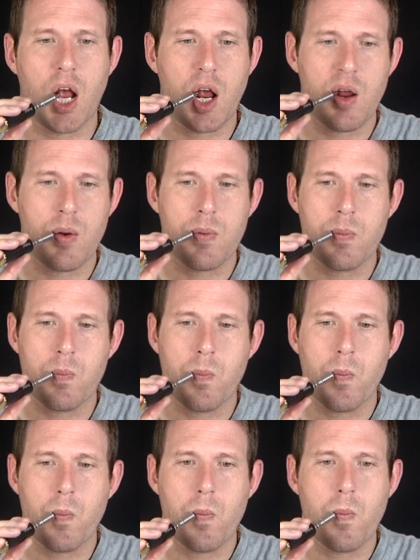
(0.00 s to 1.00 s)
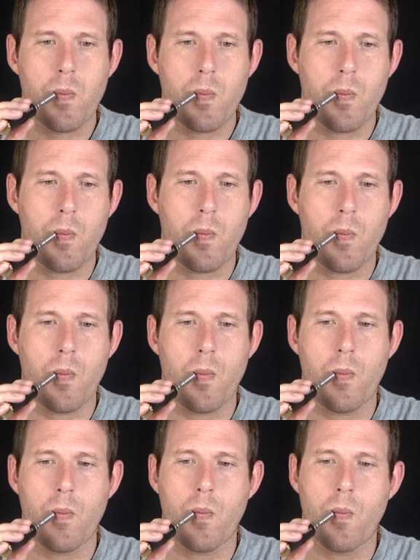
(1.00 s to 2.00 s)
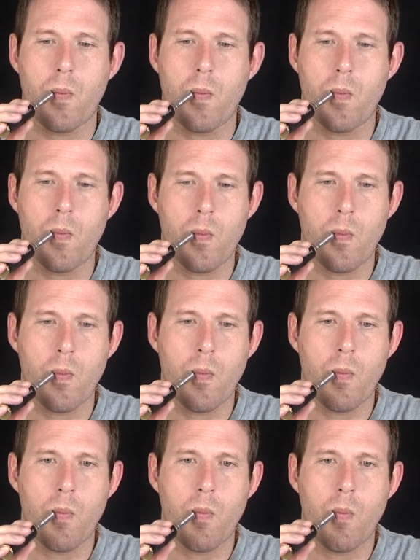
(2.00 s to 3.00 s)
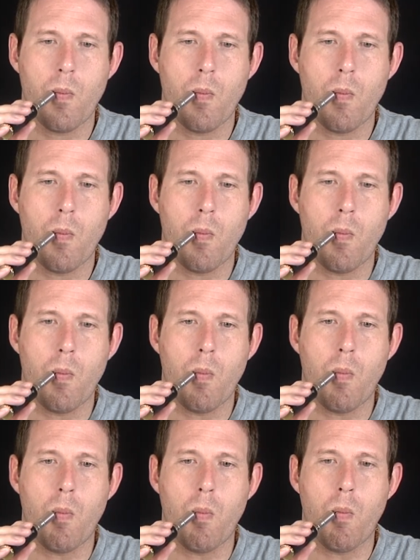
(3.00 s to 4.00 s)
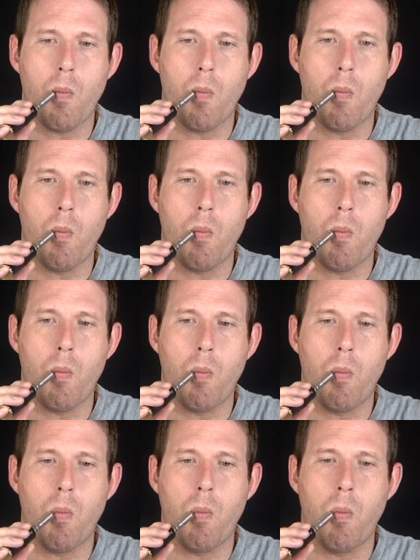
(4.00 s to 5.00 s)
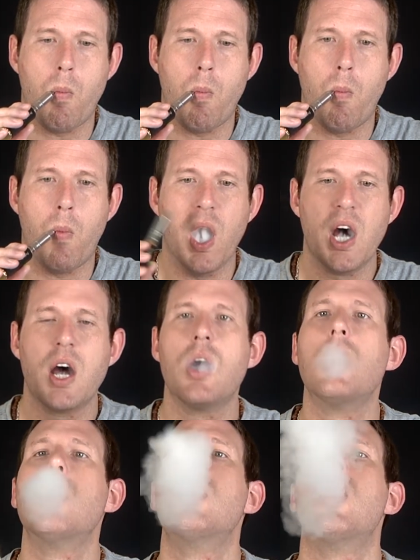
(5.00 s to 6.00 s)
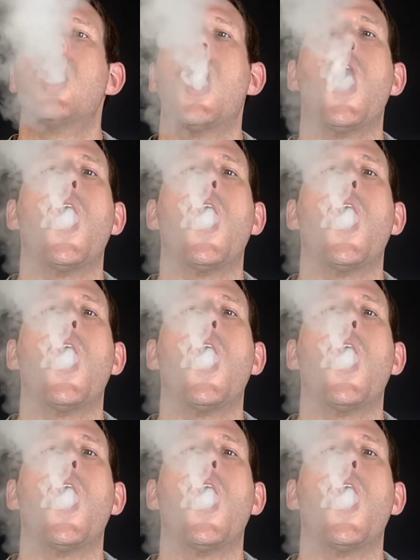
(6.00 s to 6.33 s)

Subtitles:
Nothing is said.